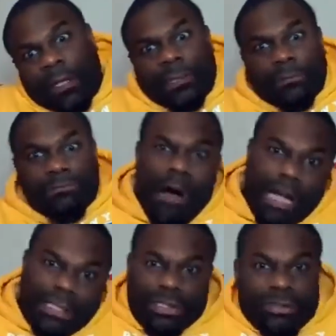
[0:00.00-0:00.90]

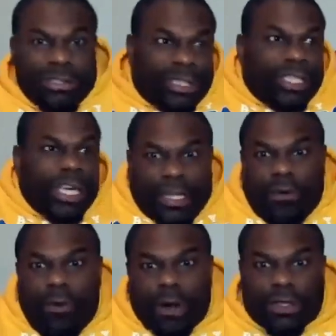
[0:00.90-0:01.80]
monstrous kid that
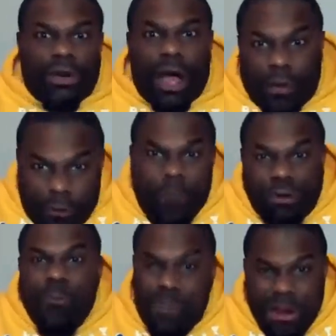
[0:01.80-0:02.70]
walks around like, I'm going
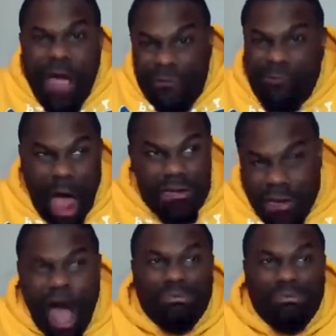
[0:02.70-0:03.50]
to beat everybody up.